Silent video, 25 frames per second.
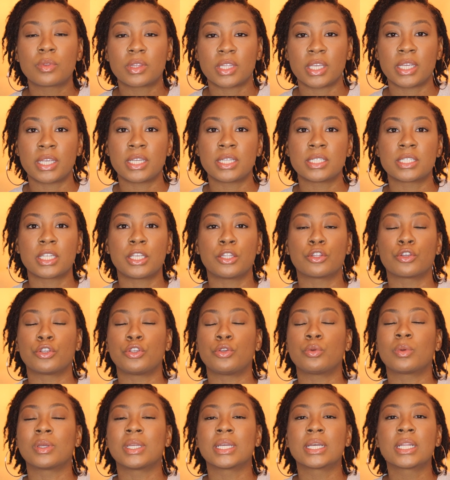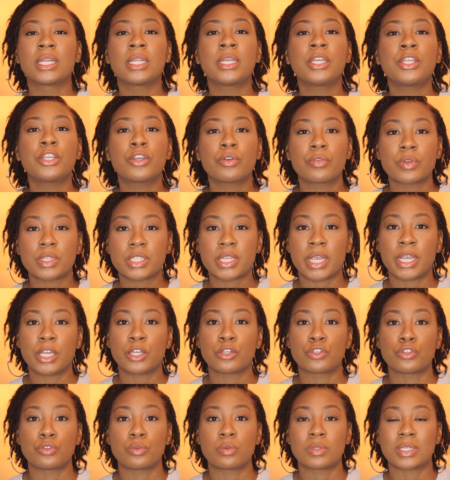things. Either you can clean your
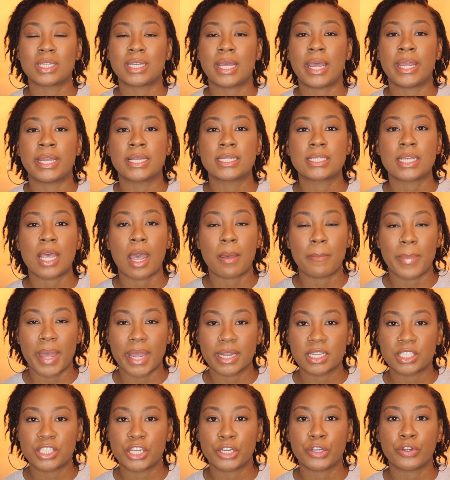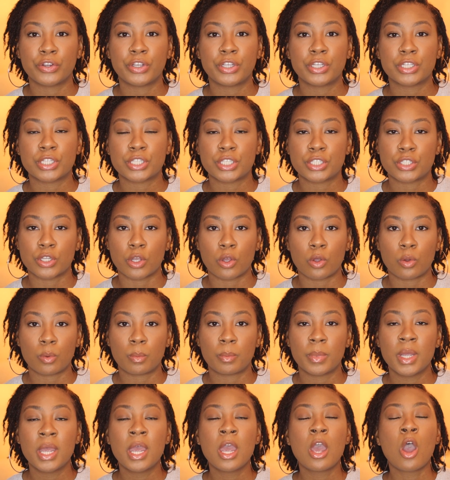retainers using antibacterial
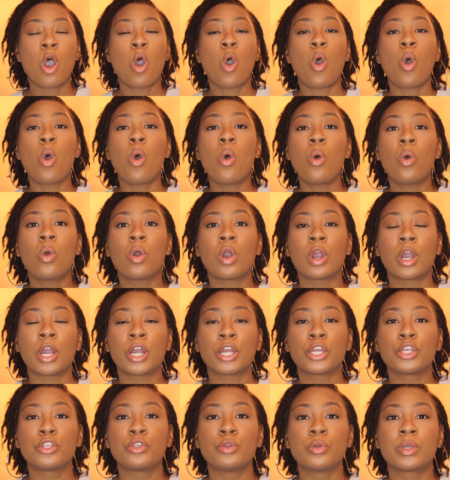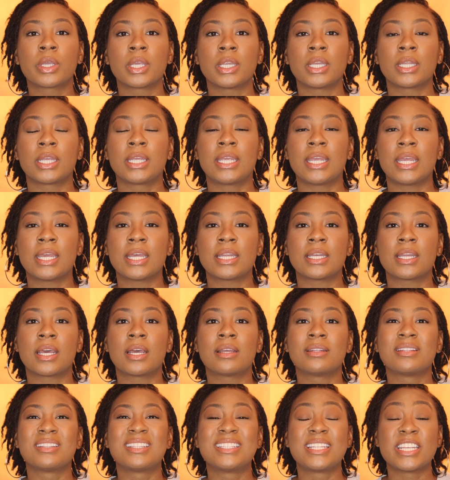soap, or you can get
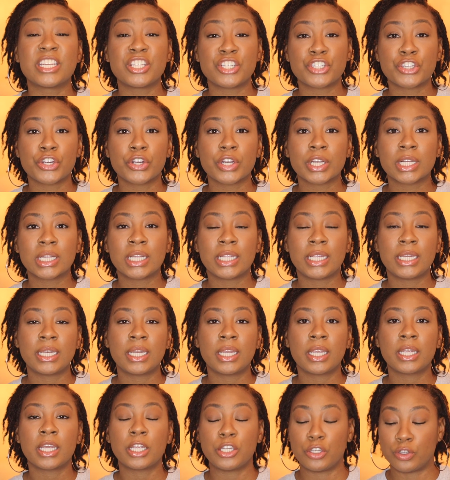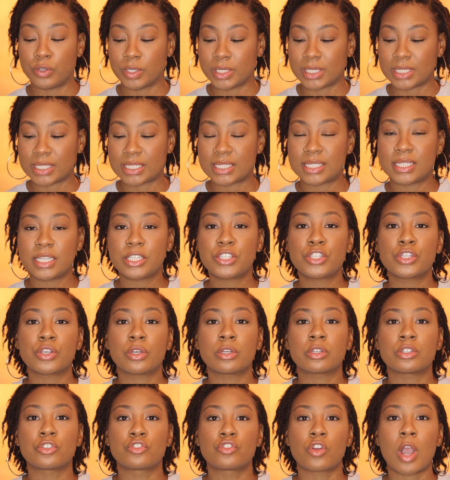denture cleaning. You
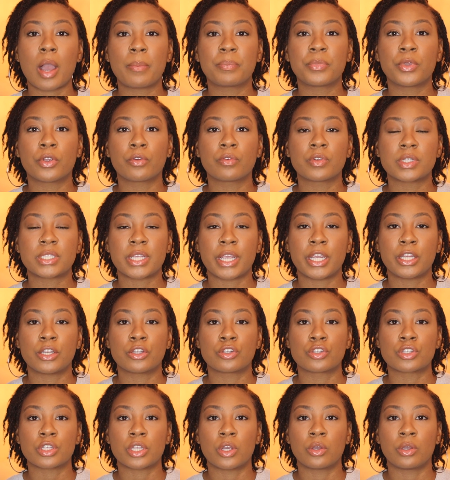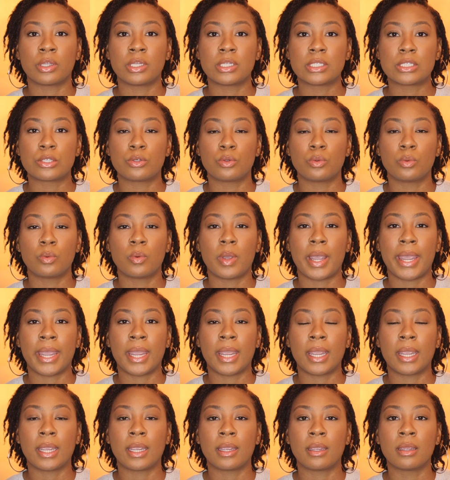can drop your retainers into
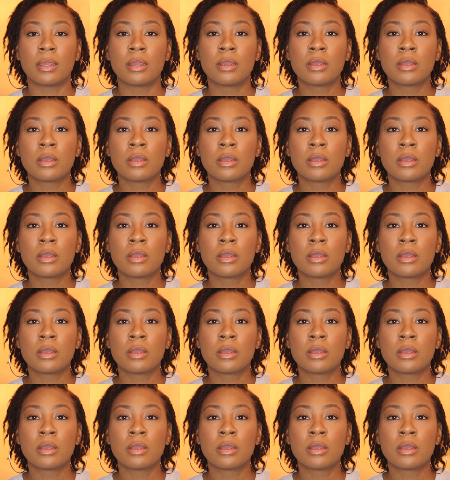a